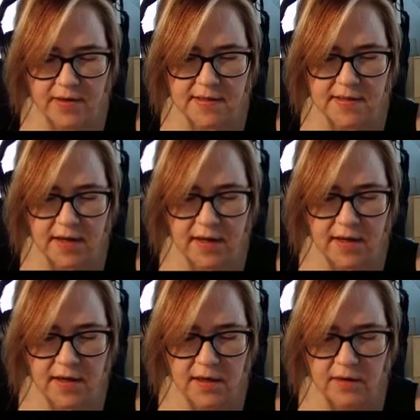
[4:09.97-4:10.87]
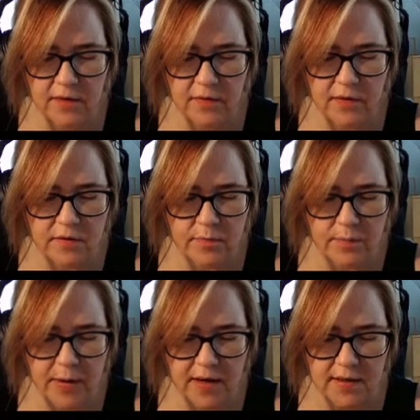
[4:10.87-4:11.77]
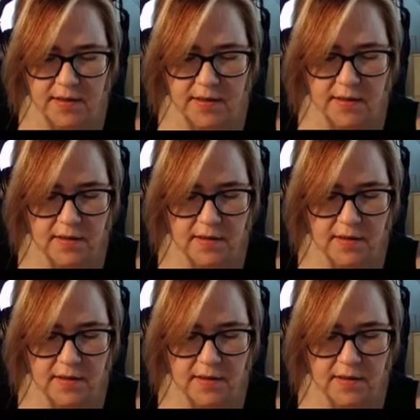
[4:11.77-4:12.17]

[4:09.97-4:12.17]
side of a base.